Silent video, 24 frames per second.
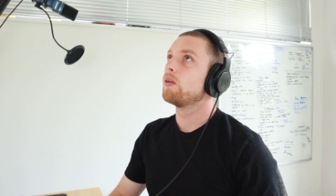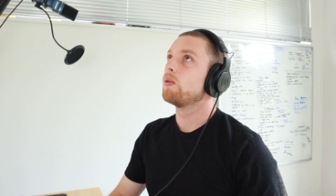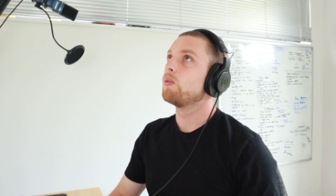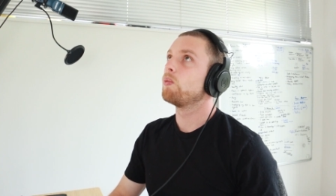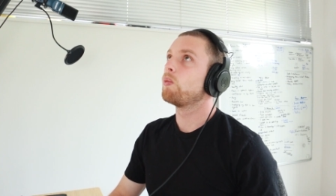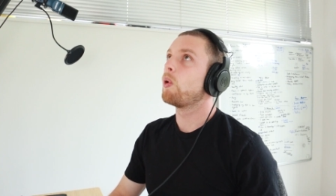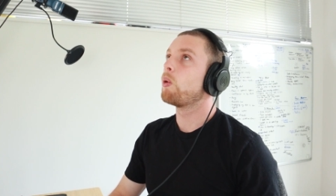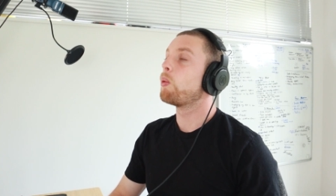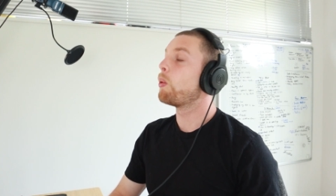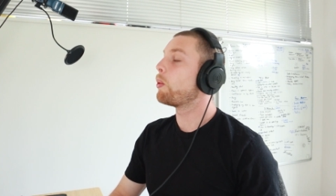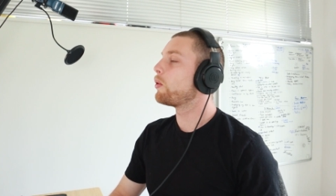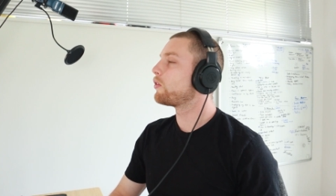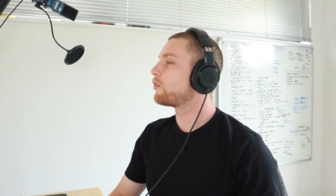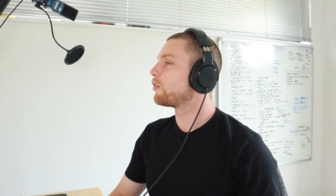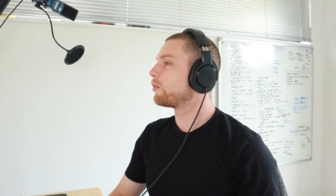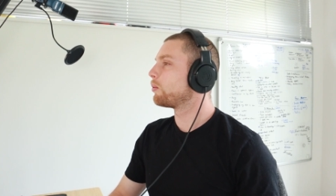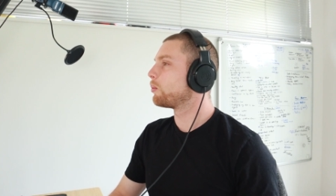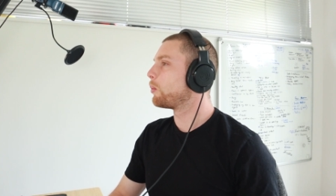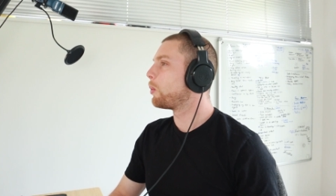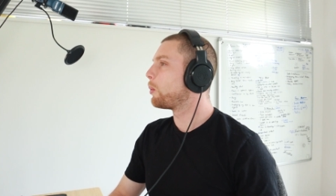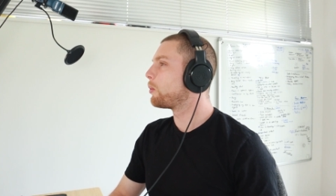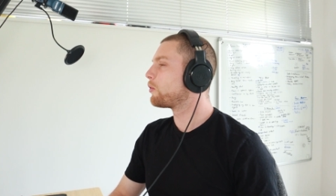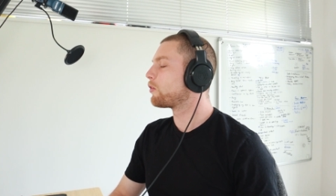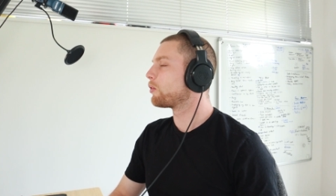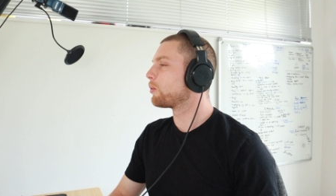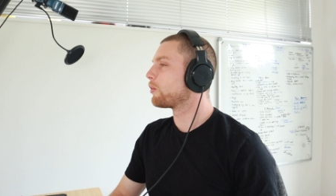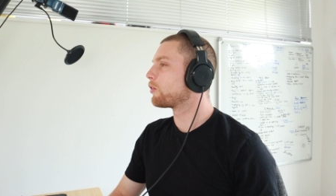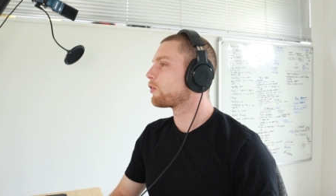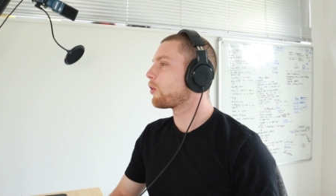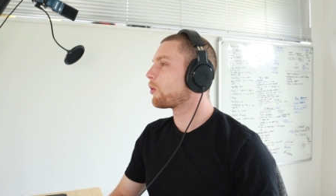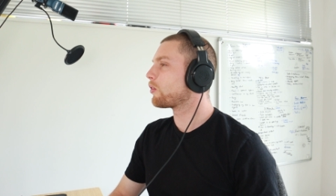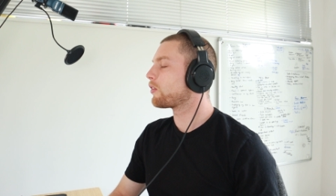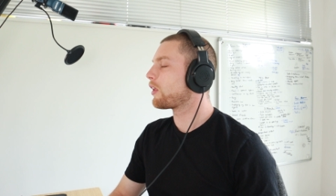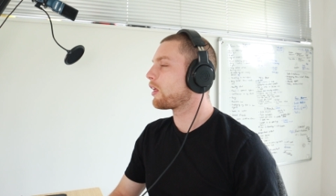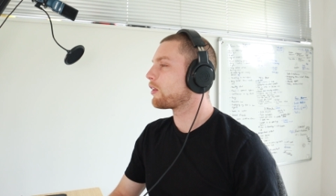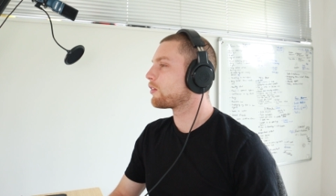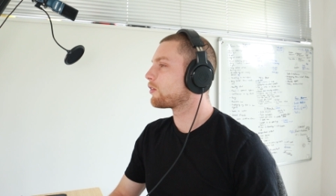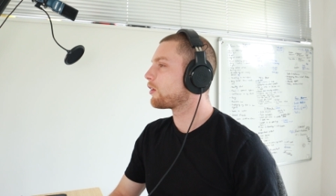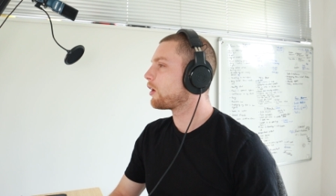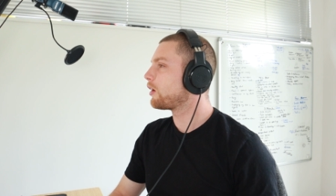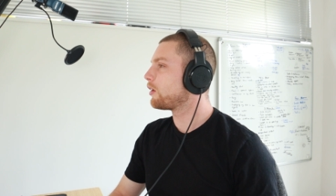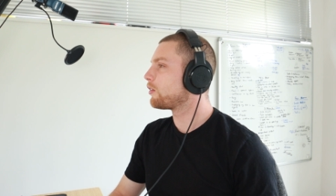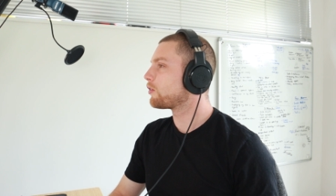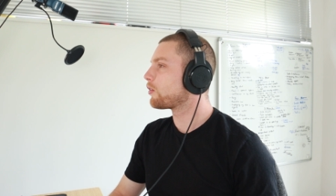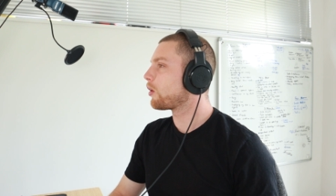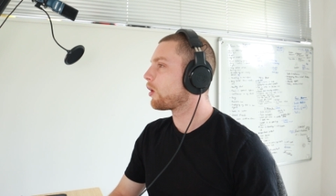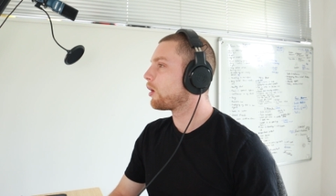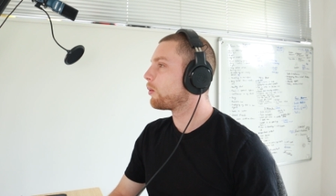well, what was the result of that study?
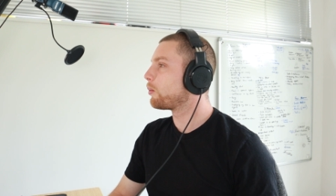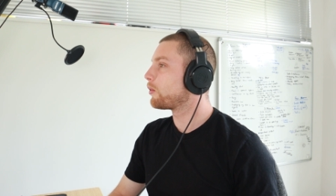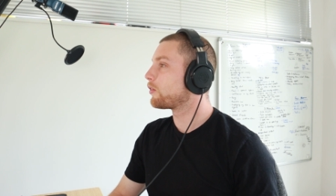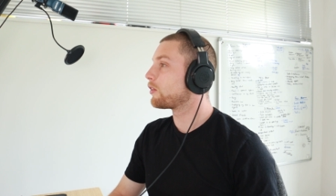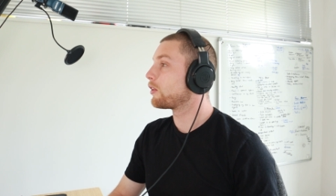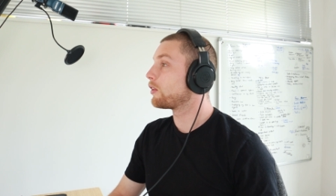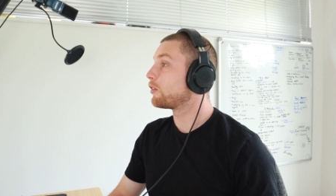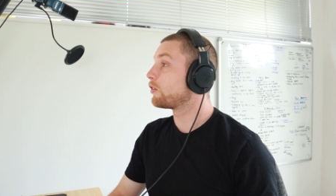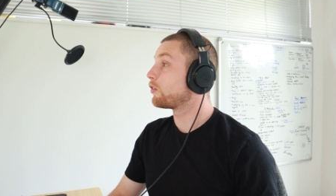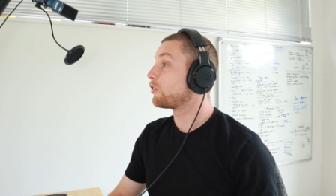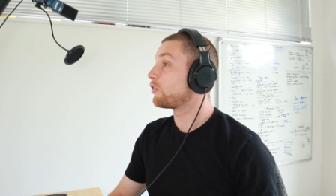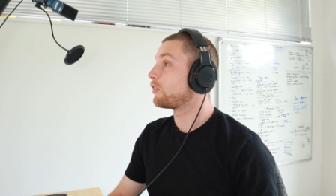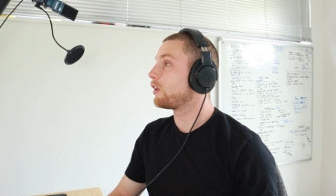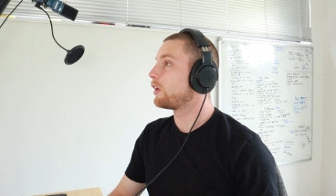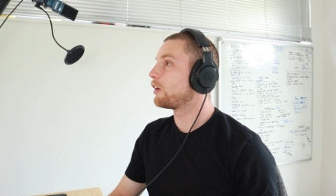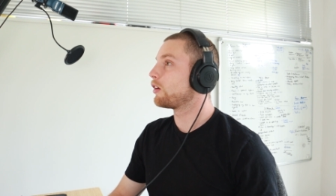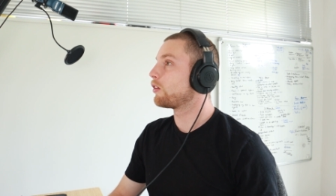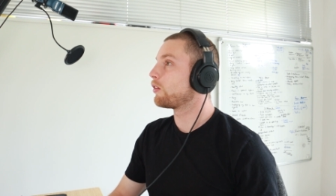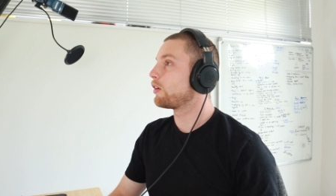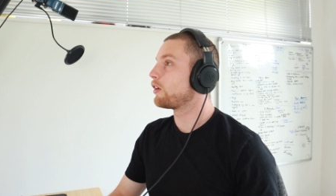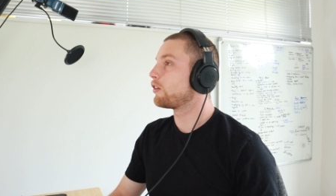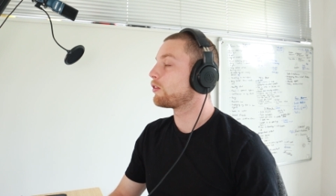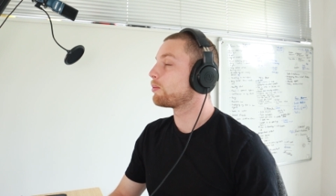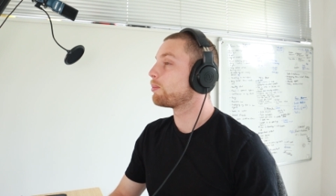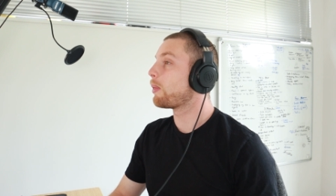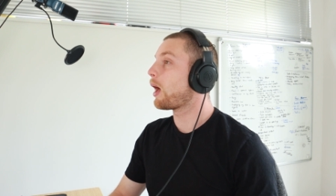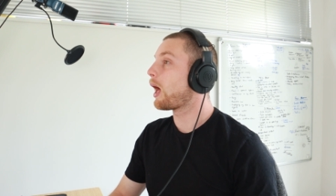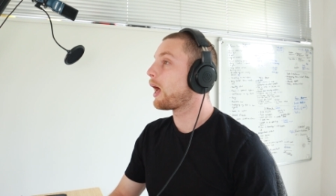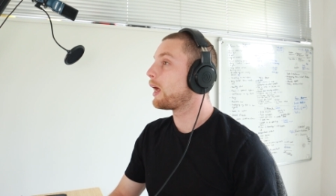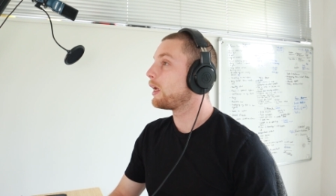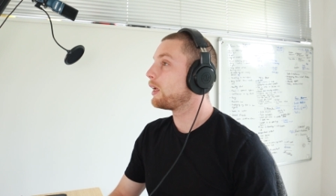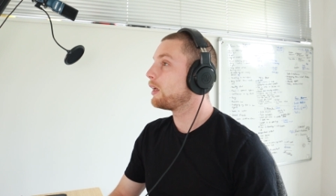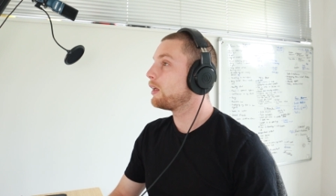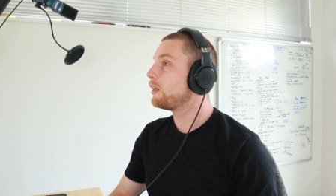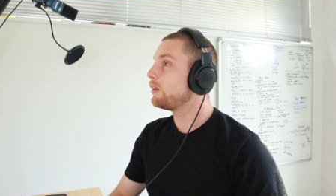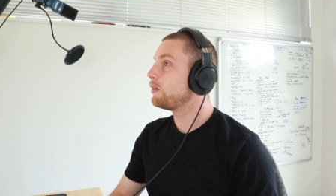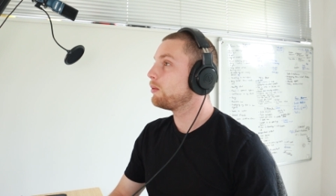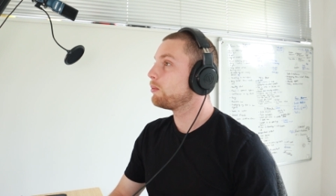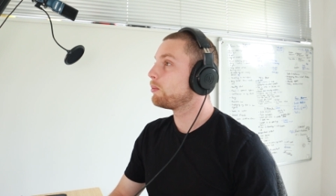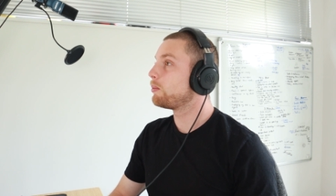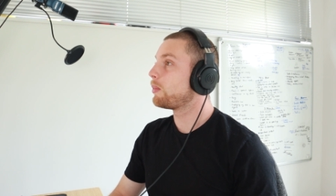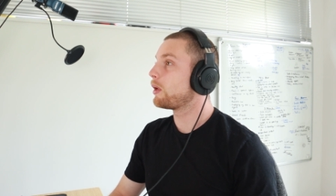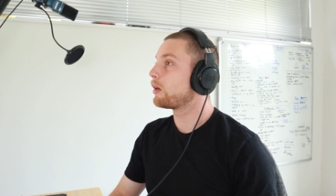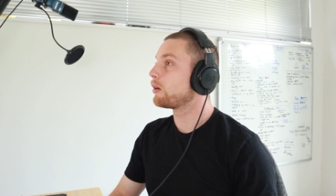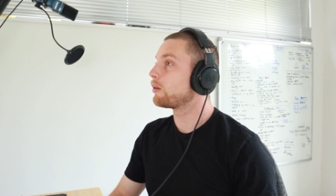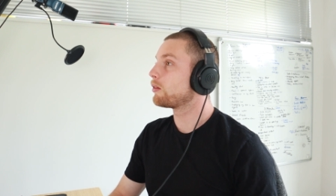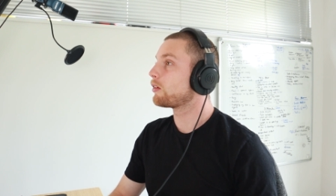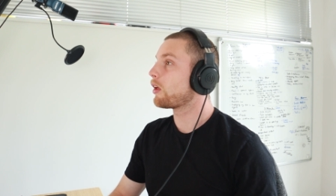Sorry, was it just increased buy-in,
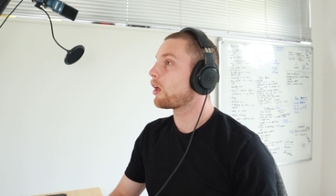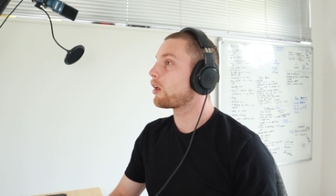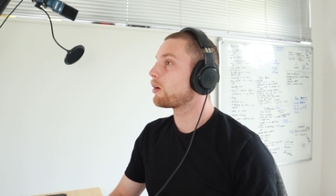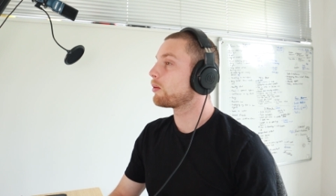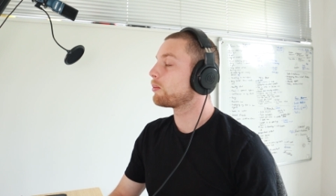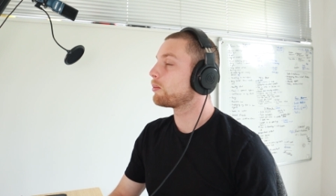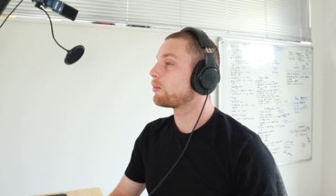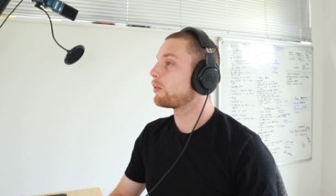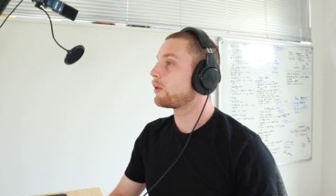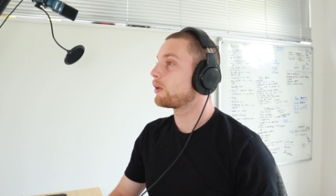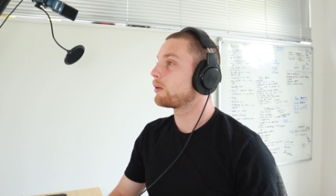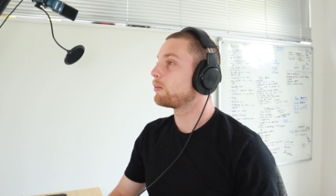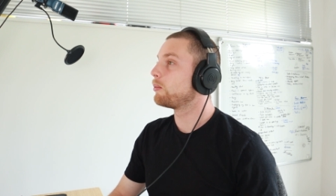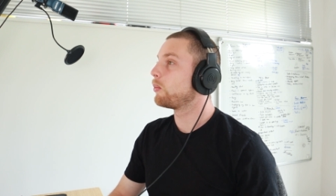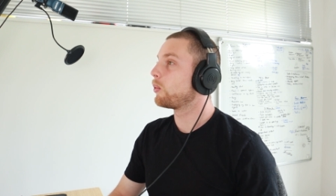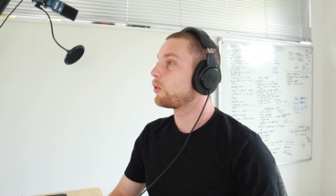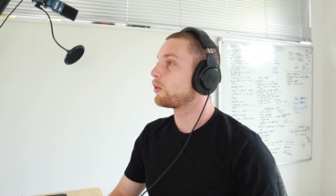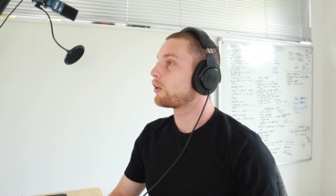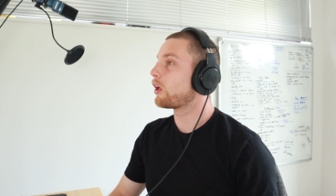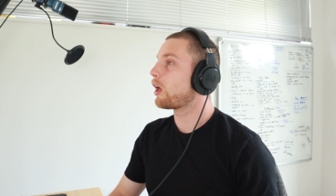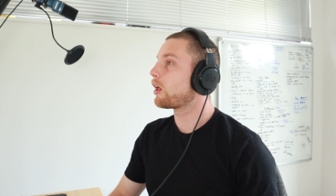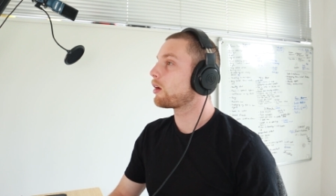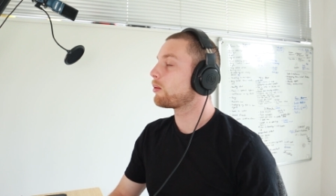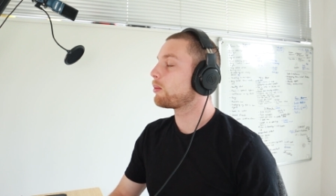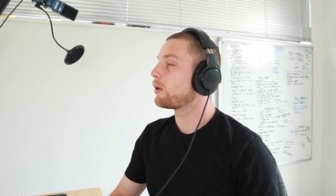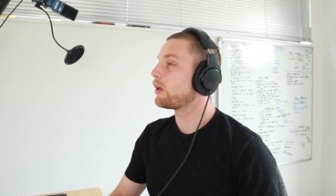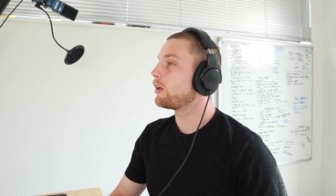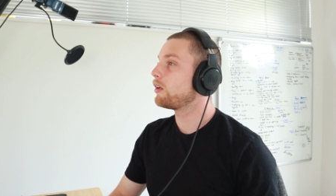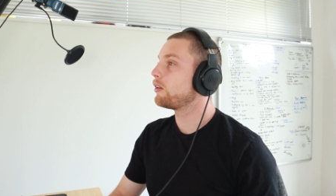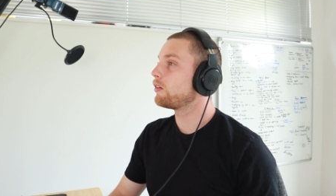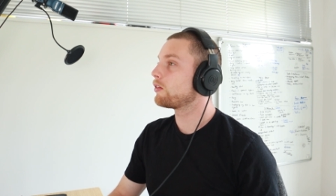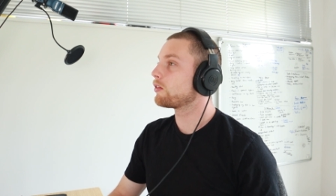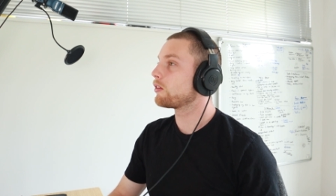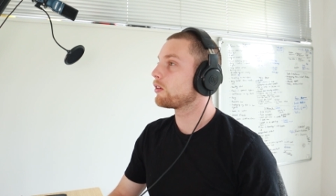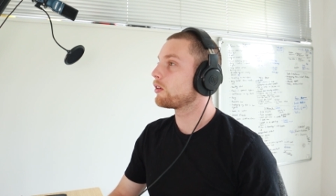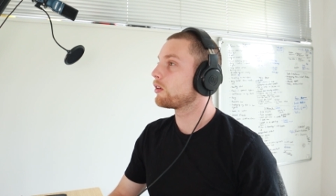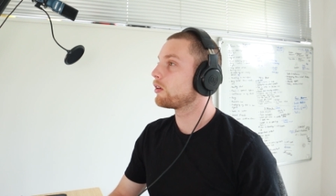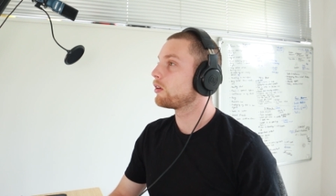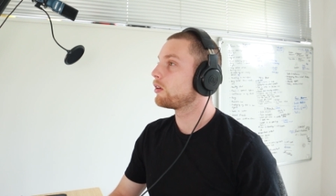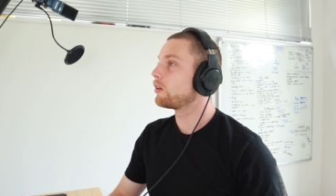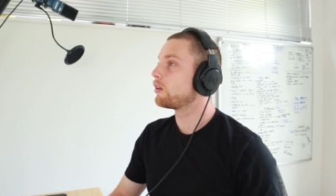better data, more database, or?